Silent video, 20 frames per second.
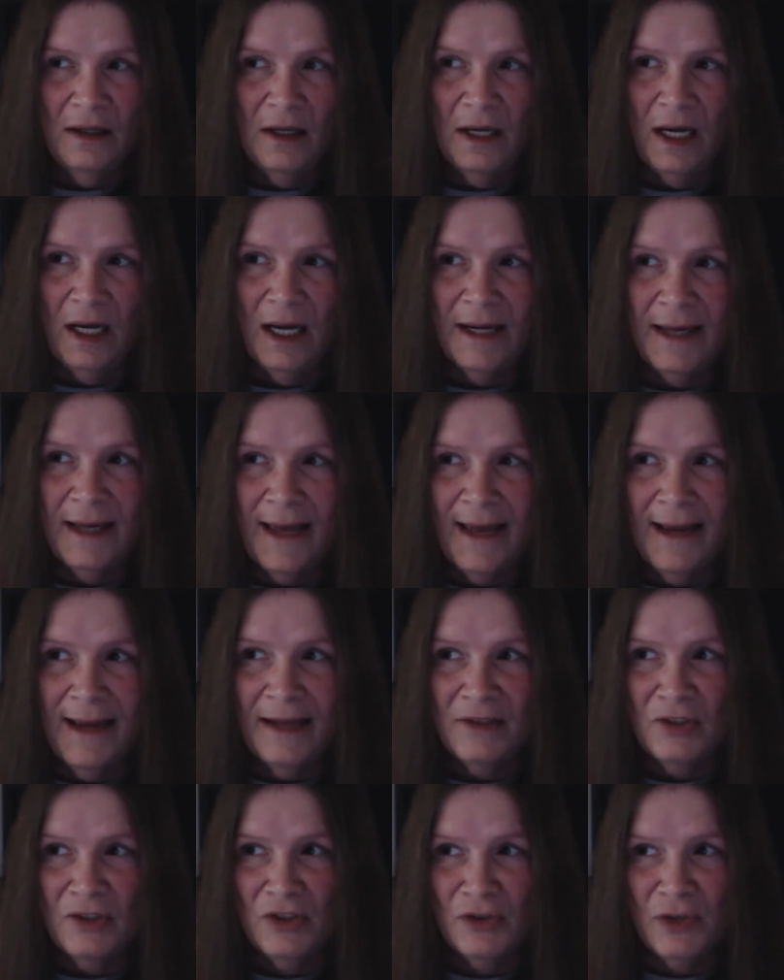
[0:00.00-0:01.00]
I
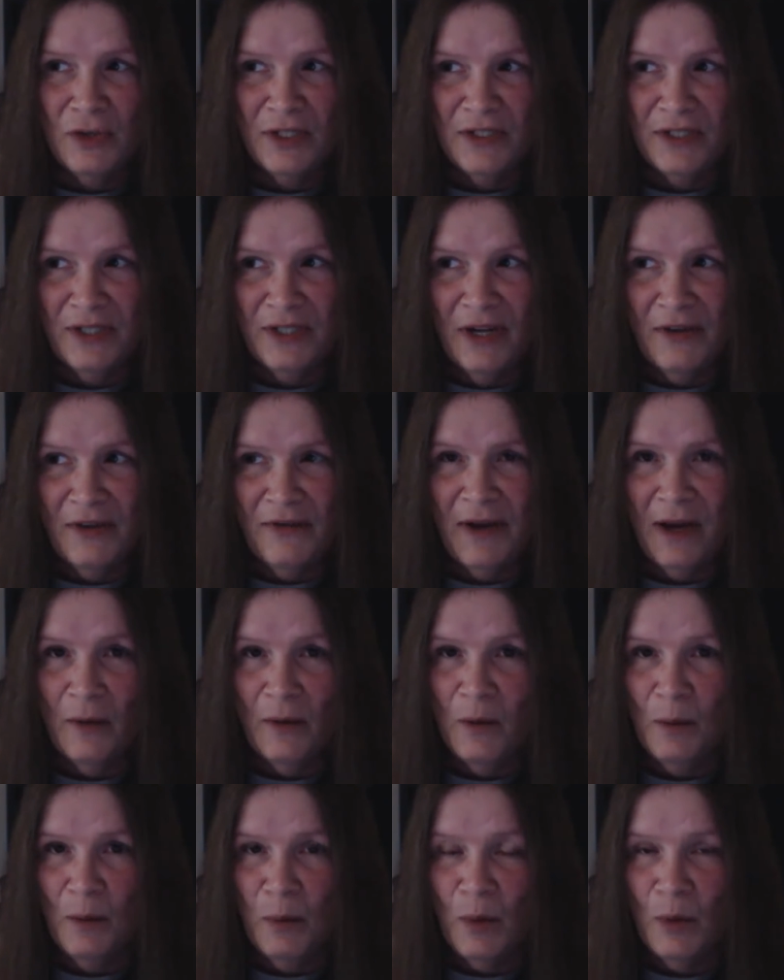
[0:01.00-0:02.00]
can't stress enough how
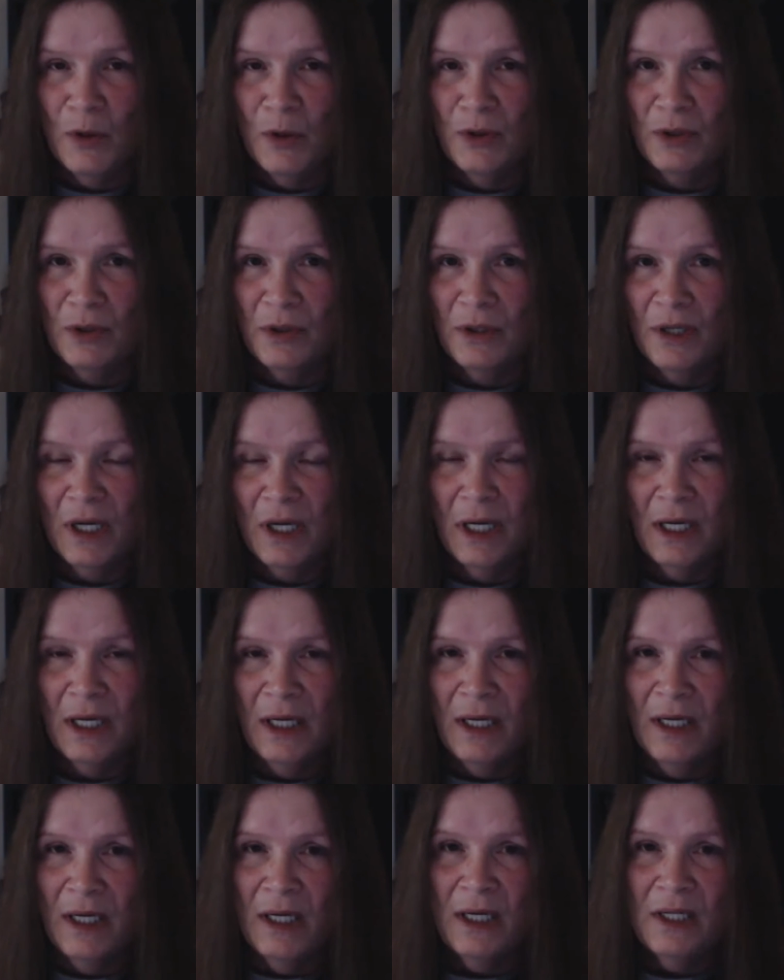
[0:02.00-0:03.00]
important
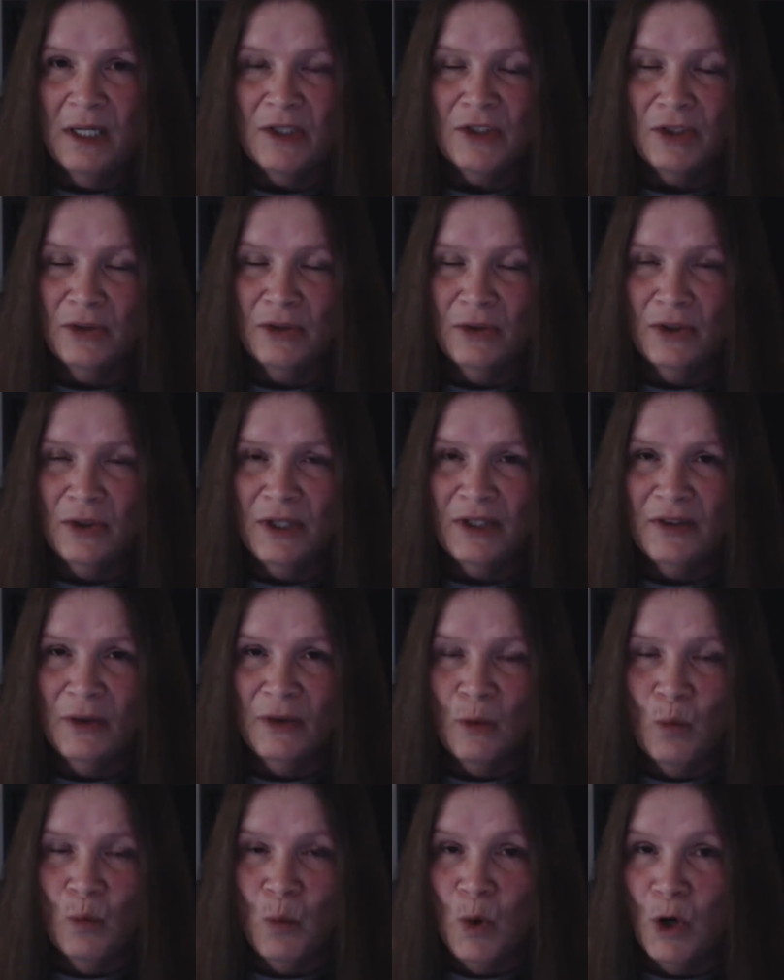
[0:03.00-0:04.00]
to look at the
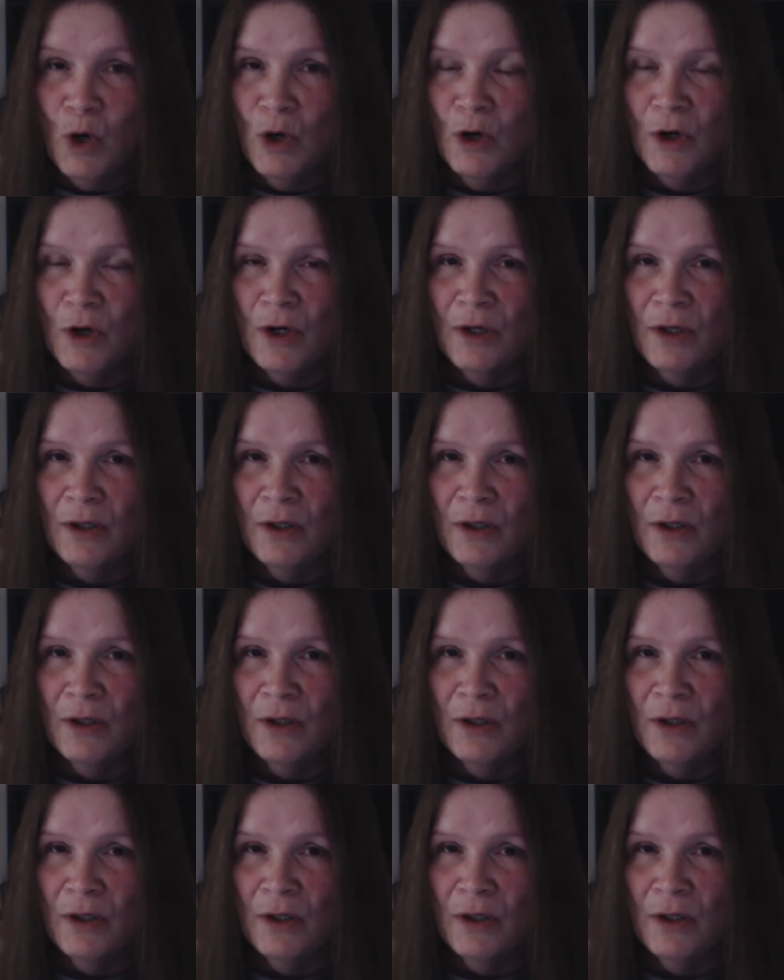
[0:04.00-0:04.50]
work.